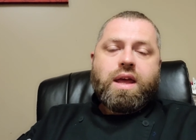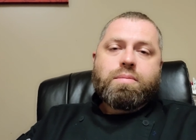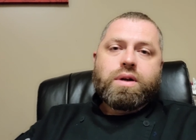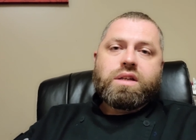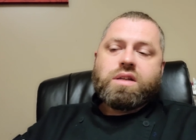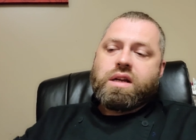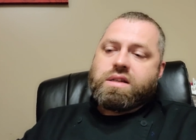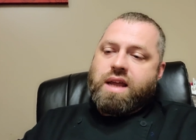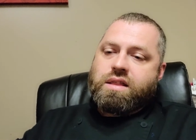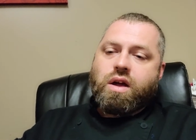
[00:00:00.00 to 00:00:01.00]
But it's going to
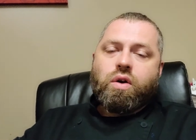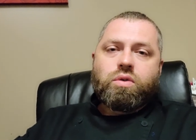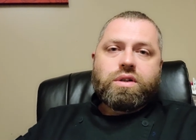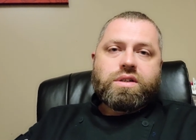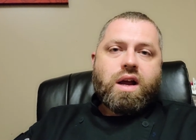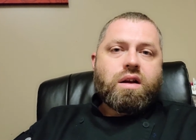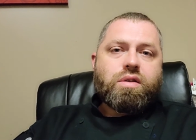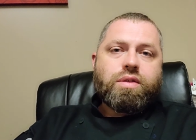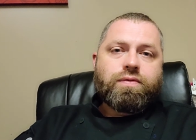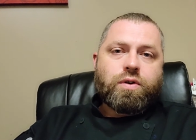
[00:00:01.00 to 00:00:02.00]
take that whole entire
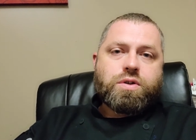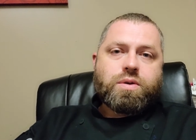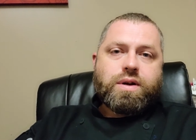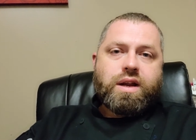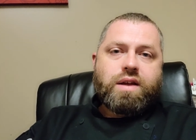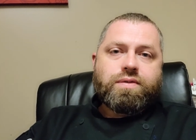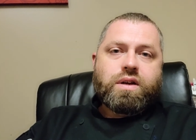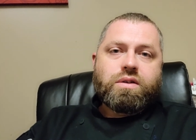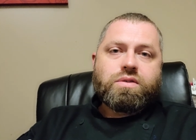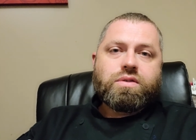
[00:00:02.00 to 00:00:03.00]
first three and a half
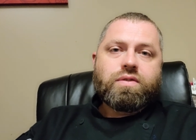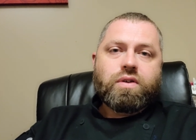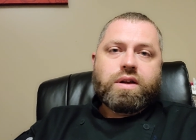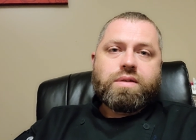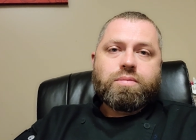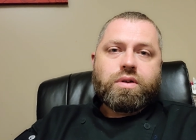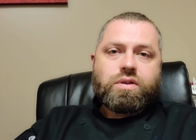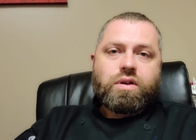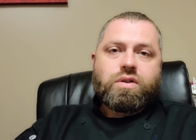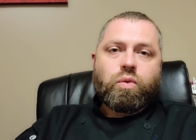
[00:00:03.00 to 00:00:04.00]
years for him
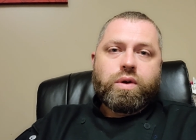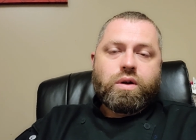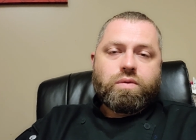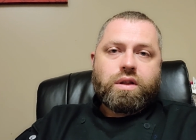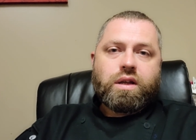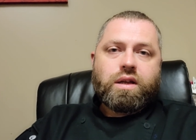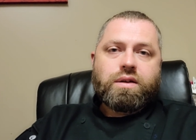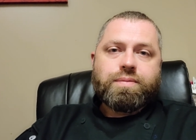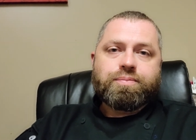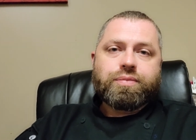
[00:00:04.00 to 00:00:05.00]
to win over the kingdom.